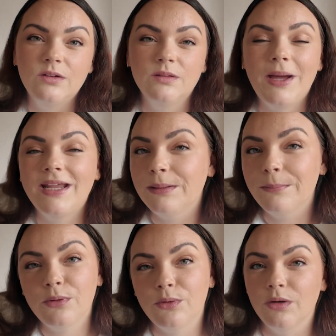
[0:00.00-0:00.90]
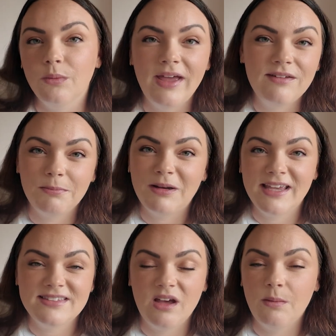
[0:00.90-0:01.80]
or the paddling pool or whatever
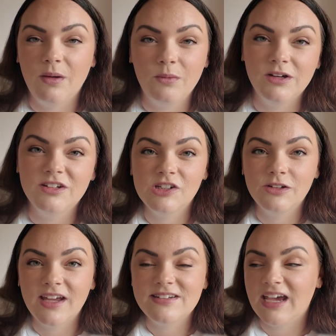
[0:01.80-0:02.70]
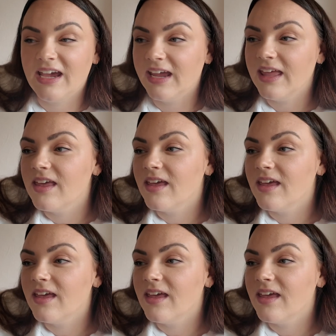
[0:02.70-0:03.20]
play setup I want do that day.